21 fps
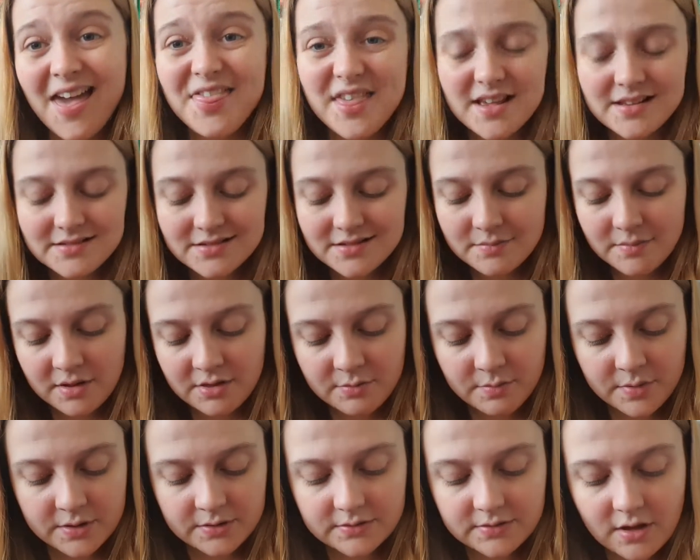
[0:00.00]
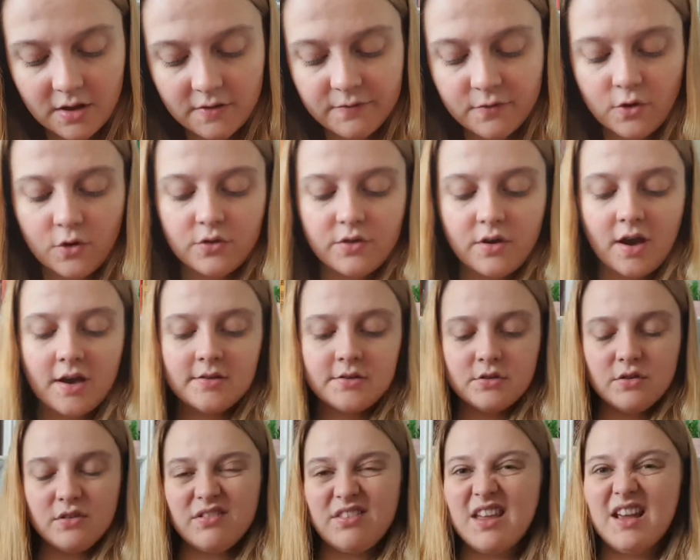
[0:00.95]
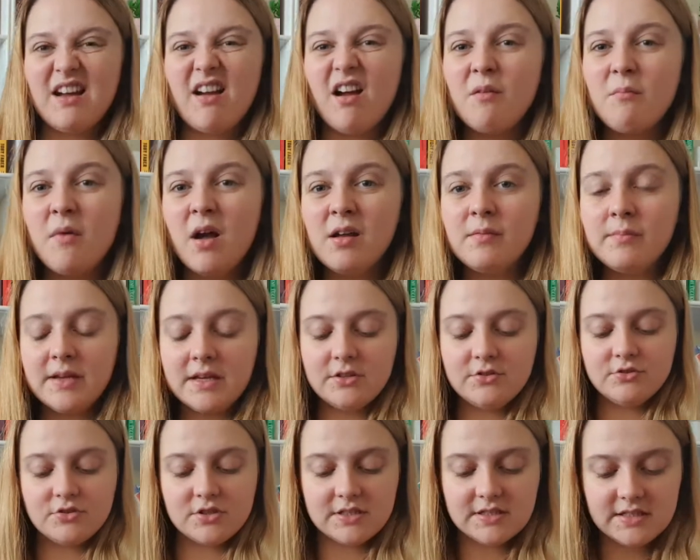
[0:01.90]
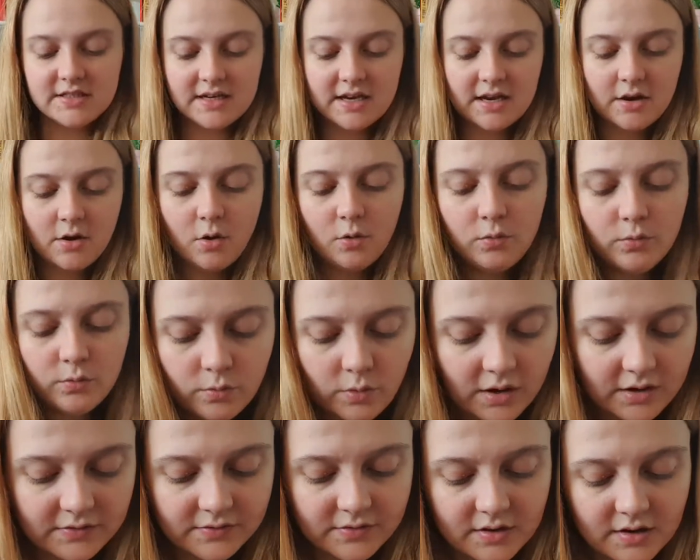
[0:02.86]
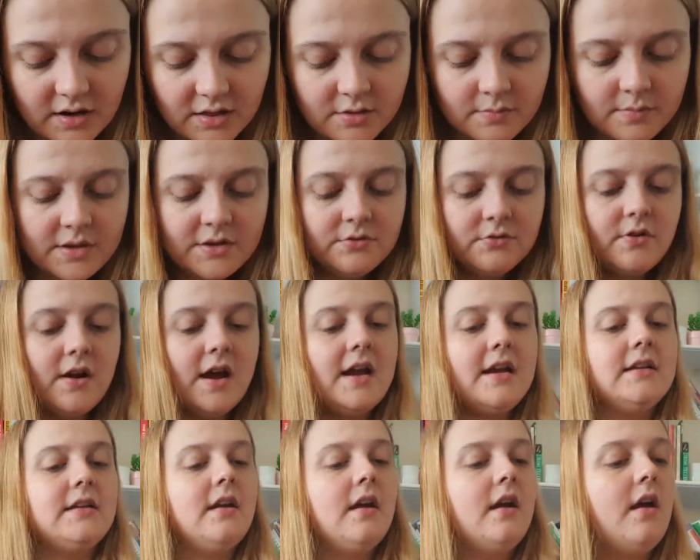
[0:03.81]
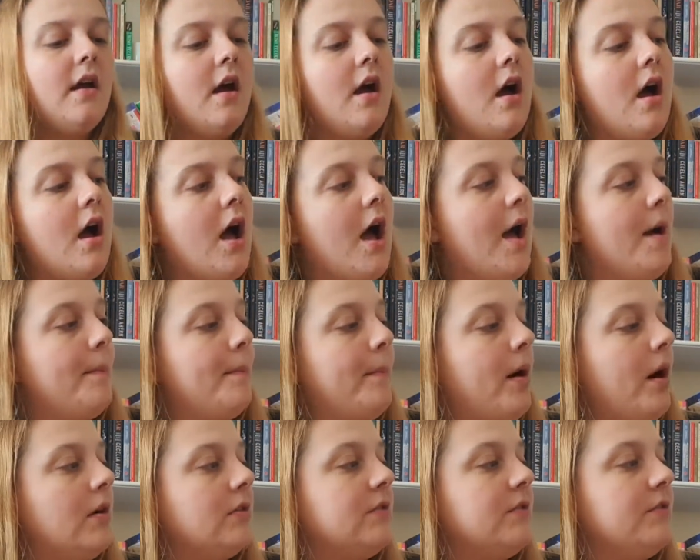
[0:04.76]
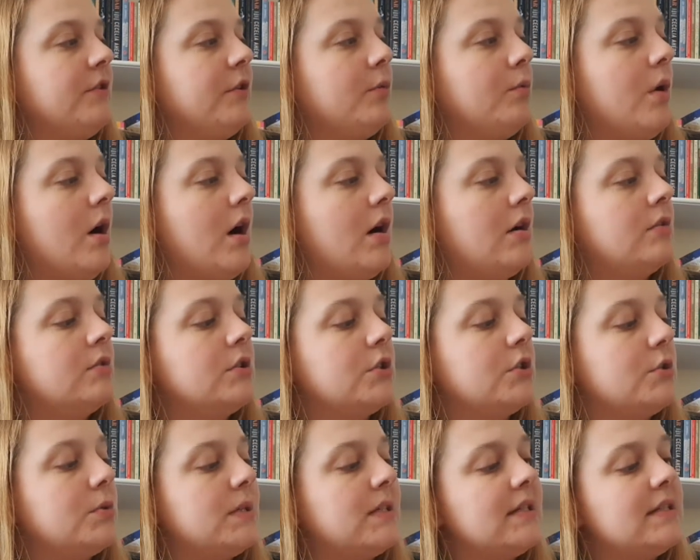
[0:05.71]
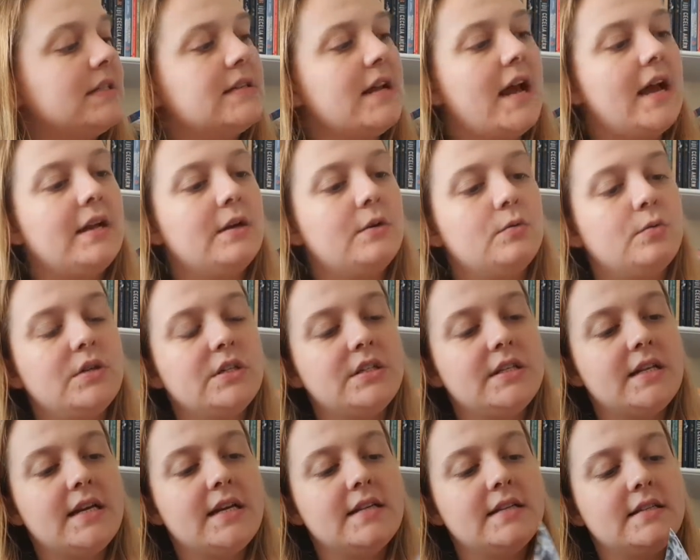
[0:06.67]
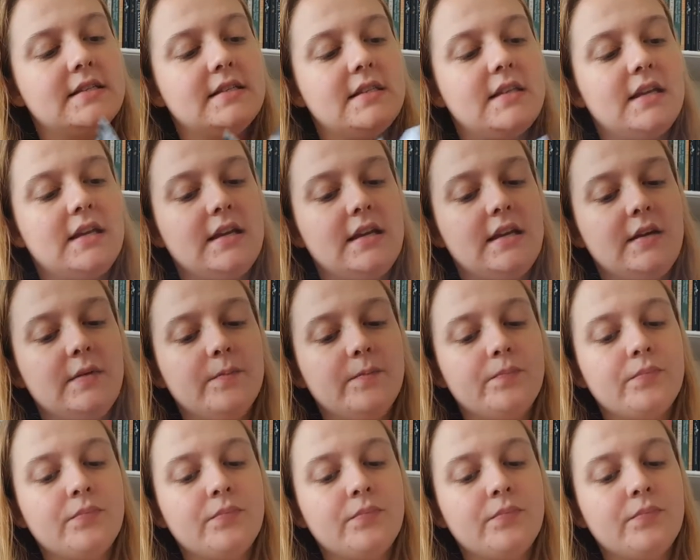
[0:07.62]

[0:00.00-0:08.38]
And some other books that I've got that I sort of think I might be interested in. Oh, one of them, another middle grade, Part of Your World, A Twisted Tale, which is the